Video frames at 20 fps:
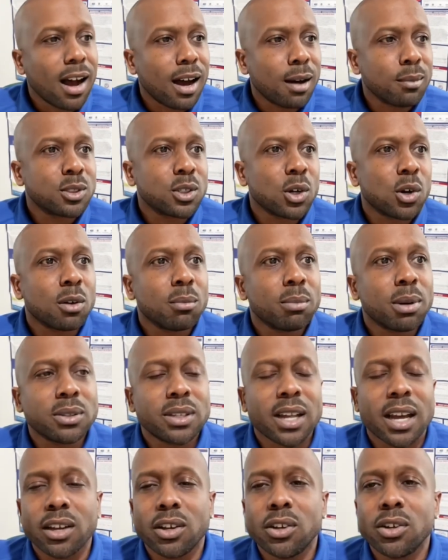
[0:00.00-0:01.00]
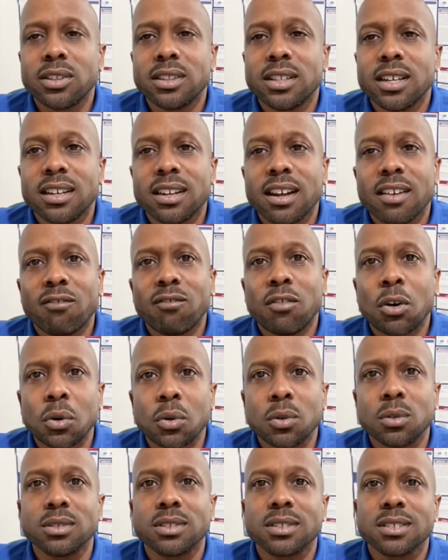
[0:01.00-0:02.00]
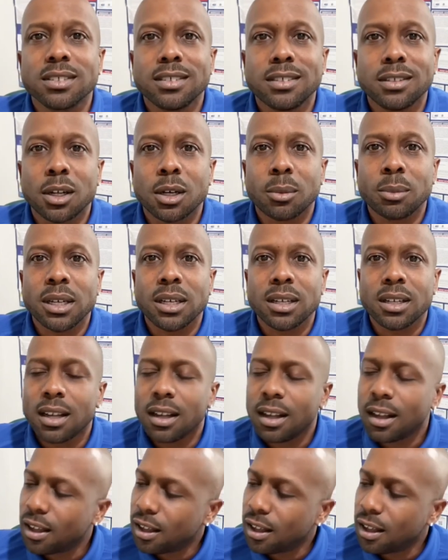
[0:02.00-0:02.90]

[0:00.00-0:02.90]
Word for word: I'm talking about that good thing that folds. You know what I mean?